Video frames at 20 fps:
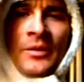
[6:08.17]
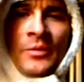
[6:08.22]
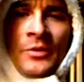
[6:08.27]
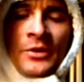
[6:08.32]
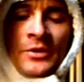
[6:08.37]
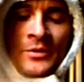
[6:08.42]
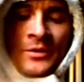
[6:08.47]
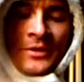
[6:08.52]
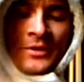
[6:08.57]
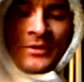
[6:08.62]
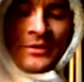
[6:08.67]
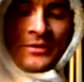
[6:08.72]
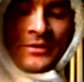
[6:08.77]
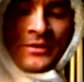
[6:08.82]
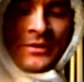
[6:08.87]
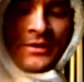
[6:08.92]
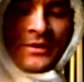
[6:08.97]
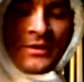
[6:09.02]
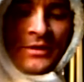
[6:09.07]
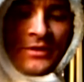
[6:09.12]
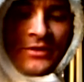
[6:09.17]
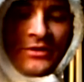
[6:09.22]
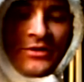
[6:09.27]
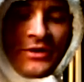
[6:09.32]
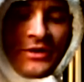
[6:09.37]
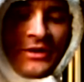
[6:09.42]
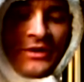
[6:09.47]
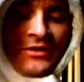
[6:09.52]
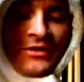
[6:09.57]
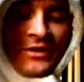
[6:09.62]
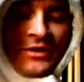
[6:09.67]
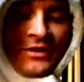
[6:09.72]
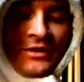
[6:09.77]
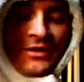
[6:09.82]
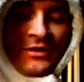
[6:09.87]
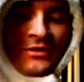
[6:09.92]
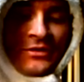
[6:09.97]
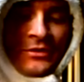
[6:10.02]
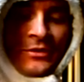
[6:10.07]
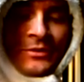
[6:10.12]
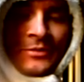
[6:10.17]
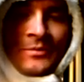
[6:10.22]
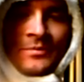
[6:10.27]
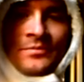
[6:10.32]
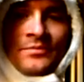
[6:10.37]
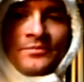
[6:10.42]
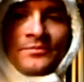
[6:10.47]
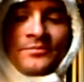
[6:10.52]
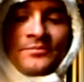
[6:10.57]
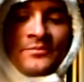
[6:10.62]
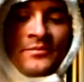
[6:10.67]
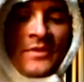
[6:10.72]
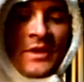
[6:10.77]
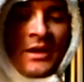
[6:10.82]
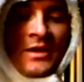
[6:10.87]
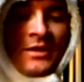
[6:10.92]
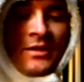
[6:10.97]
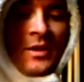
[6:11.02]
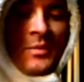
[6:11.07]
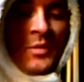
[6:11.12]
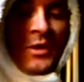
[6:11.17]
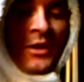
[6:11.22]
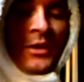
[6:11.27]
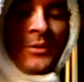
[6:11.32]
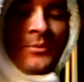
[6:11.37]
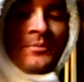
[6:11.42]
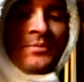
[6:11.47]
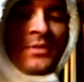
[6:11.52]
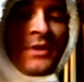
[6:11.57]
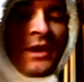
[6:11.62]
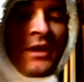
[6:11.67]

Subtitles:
work with Sticky Zine Distro? Let me know.